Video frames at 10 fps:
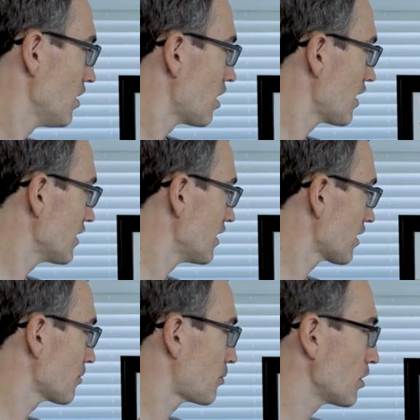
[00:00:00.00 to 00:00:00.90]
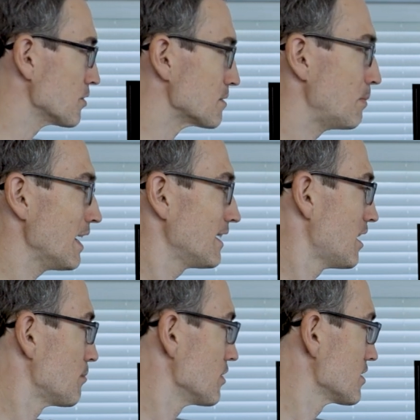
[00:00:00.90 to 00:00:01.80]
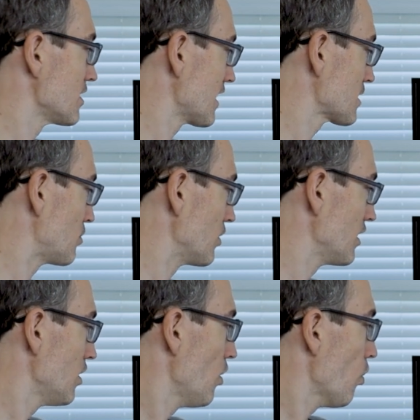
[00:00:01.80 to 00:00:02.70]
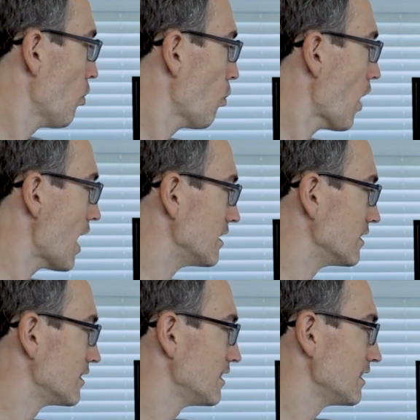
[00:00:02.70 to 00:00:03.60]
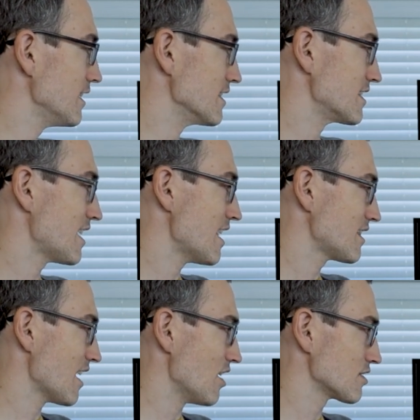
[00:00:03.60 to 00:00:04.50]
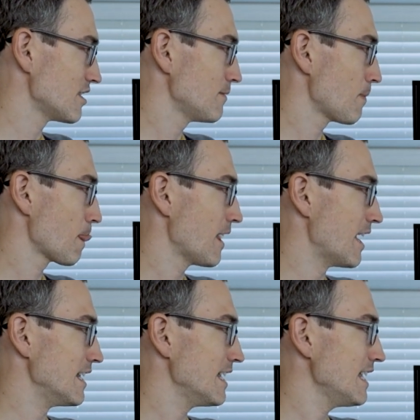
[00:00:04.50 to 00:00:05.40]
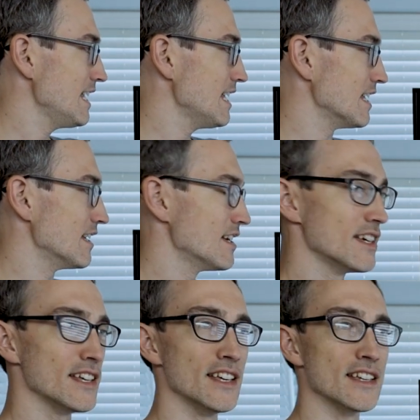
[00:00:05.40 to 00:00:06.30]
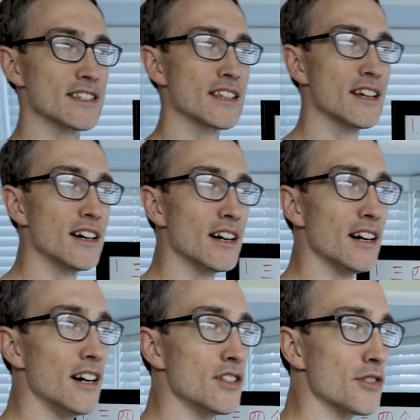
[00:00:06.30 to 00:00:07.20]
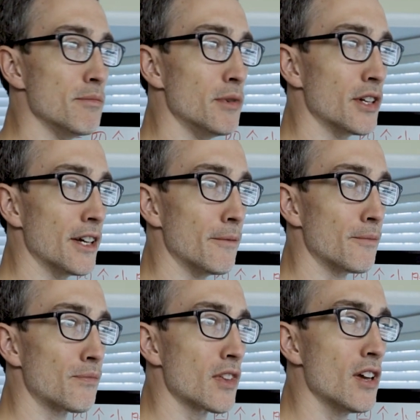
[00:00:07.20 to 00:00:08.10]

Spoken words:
All right, the other point was big numbers. The next point, 1 is 10,000 and E is 100 million.